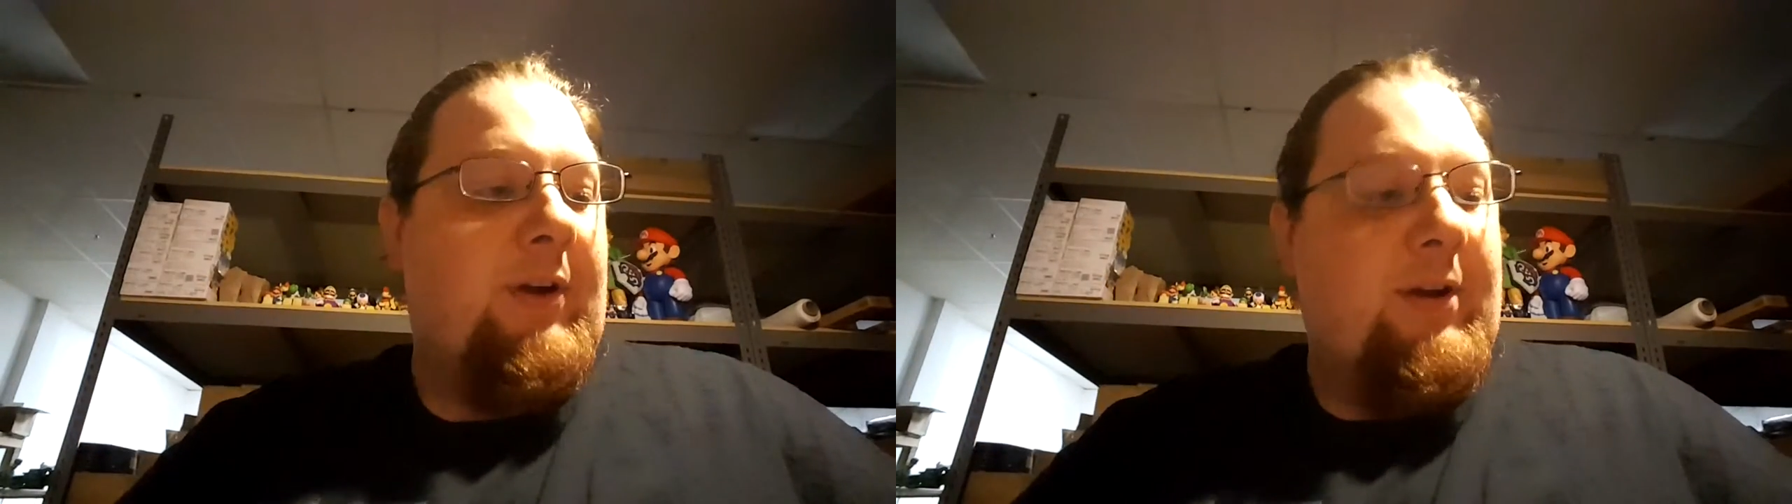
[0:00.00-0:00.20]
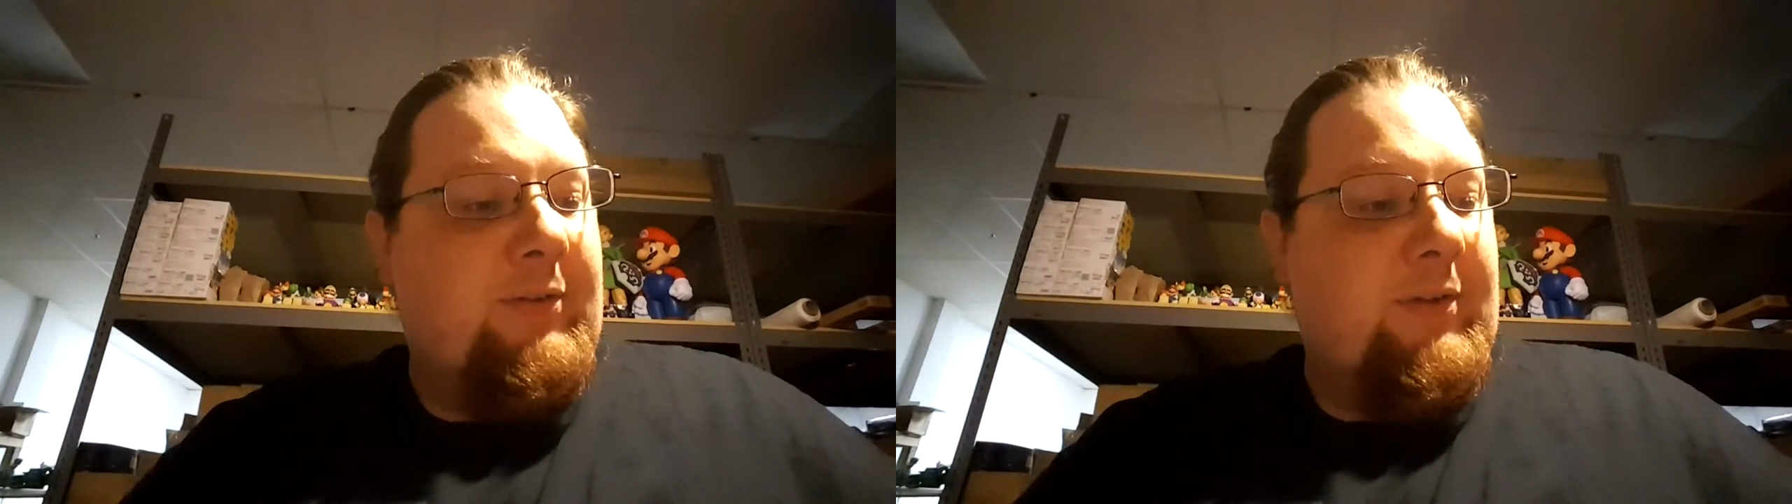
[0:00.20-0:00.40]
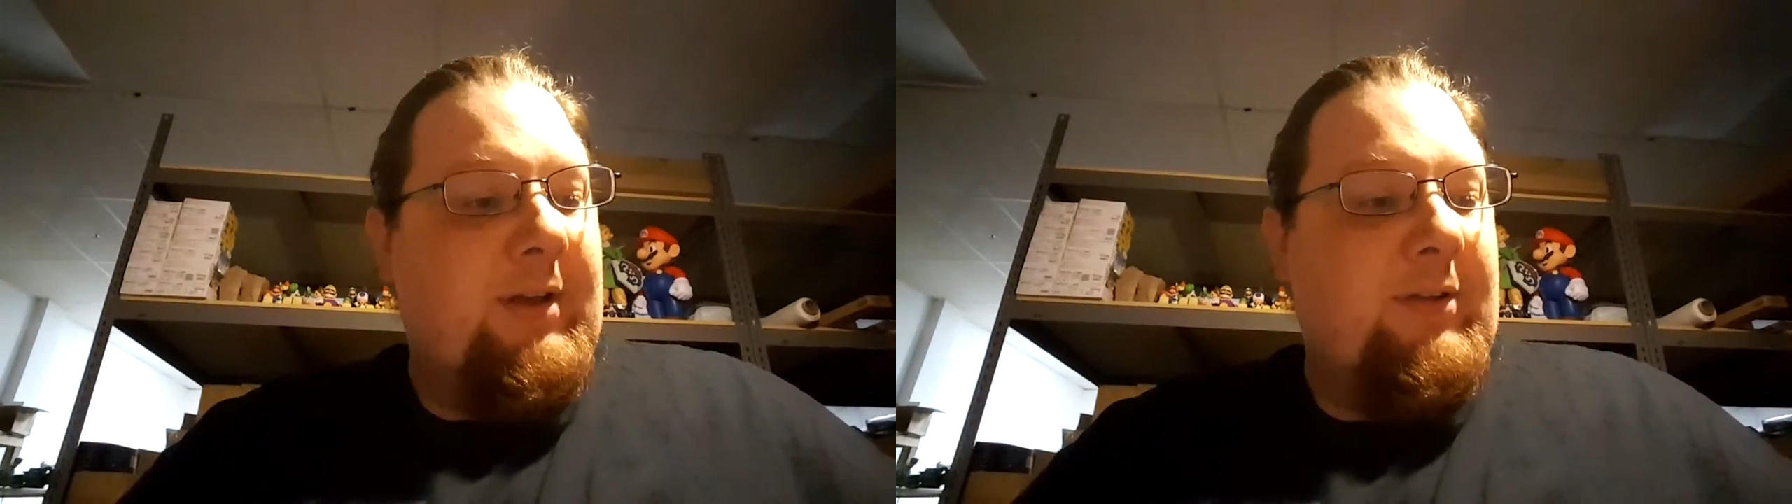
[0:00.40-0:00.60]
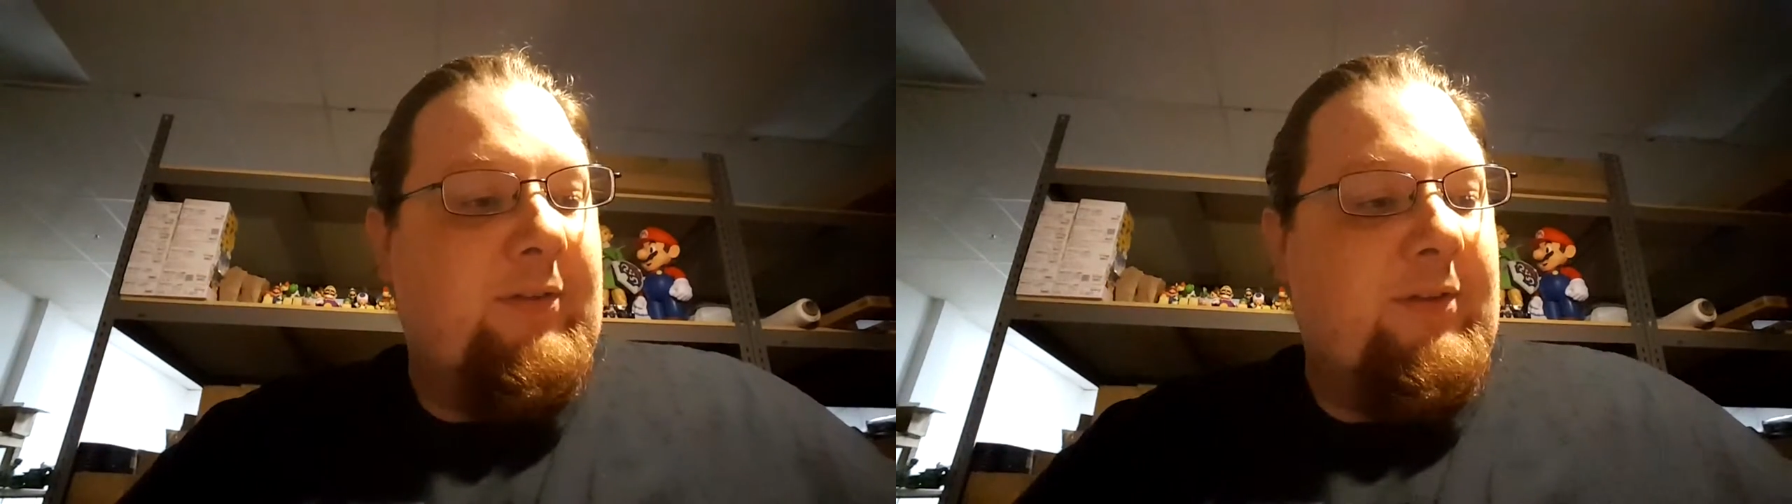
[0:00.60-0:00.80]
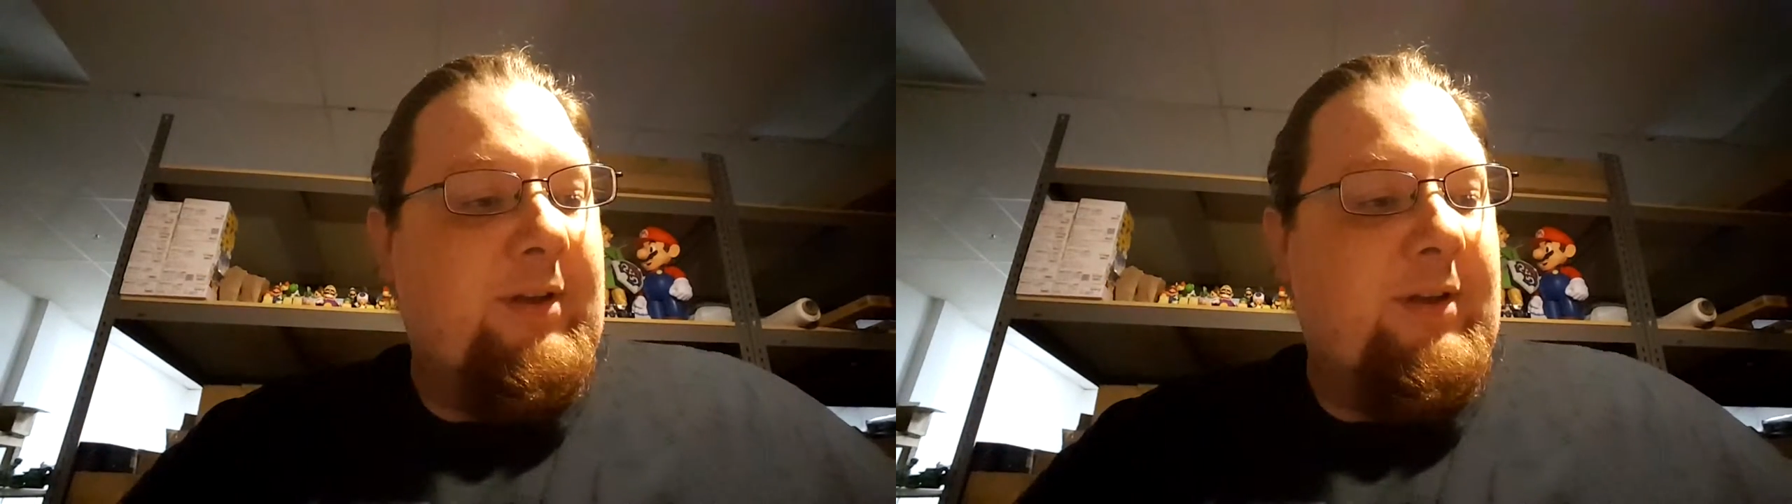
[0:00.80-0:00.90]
R Us, and that's